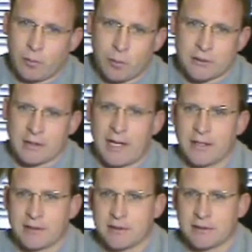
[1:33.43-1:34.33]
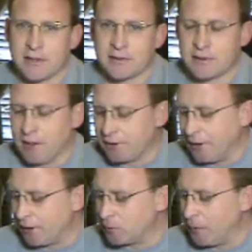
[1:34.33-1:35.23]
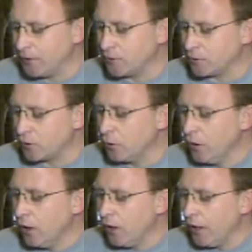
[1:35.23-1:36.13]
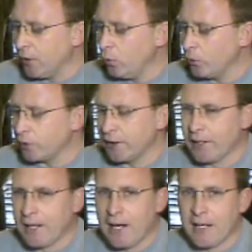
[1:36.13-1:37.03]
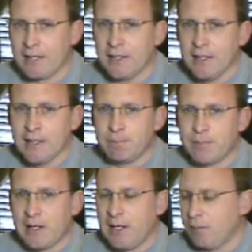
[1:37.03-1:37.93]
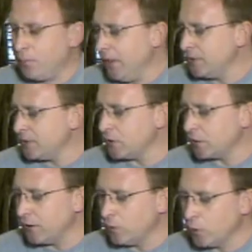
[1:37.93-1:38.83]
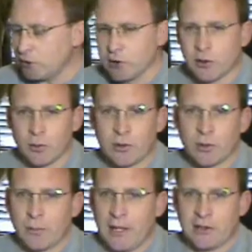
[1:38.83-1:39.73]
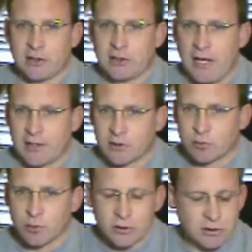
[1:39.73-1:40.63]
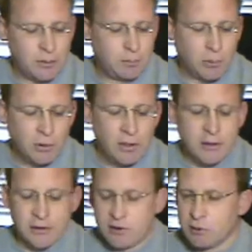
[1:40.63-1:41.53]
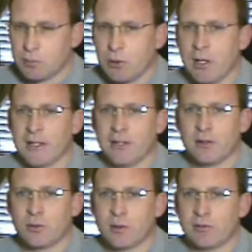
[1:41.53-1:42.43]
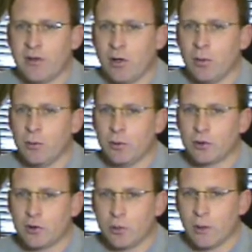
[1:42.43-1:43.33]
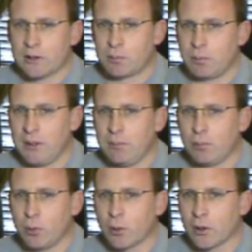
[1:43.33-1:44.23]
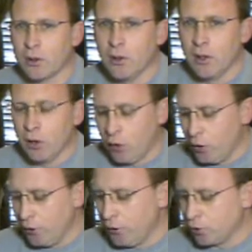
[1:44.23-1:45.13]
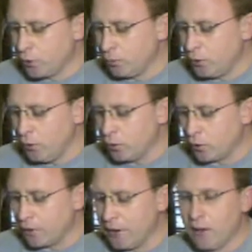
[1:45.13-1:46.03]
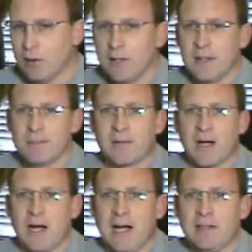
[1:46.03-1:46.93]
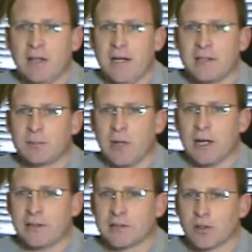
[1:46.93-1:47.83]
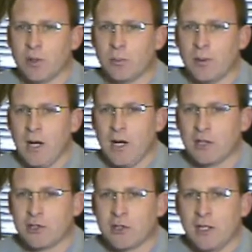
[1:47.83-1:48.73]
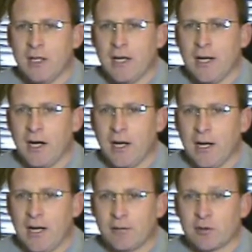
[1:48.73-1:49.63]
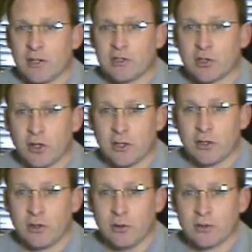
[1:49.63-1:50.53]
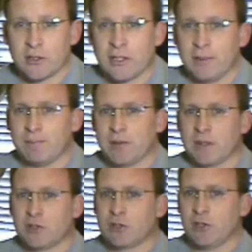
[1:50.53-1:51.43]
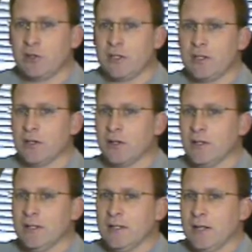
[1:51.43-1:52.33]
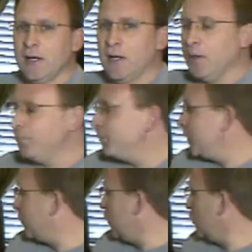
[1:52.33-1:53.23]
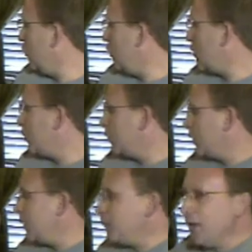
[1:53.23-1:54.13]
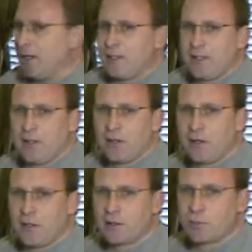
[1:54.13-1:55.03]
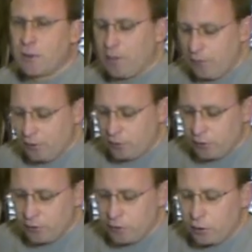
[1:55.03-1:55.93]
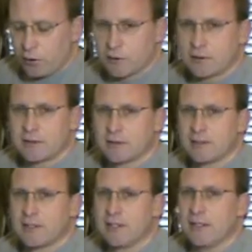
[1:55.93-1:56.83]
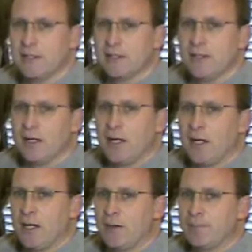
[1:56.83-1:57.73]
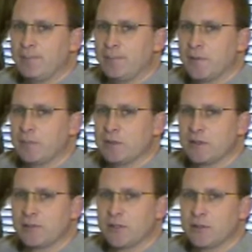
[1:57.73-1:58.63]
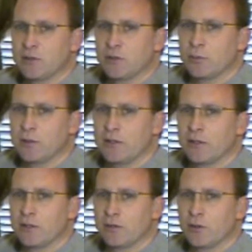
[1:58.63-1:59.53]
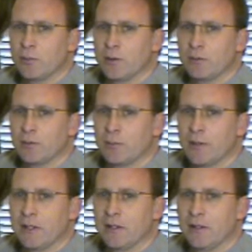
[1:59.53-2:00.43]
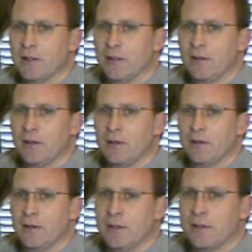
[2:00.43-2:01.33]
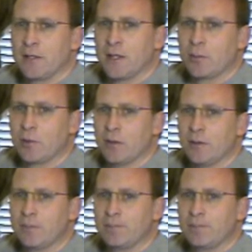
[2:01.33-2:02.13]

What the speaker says: what's that? It's not that expensive. So I ordered it. I got it, and basically what you do with your Magicjack is real simple. You just plug it into an available USB port on your computer. Now, I liked mine so much. After I started using it, I'm going to show you here. If you look right back here, and it's probably a little hard to see. Let me see if I can zoom in here a little bit with my camera.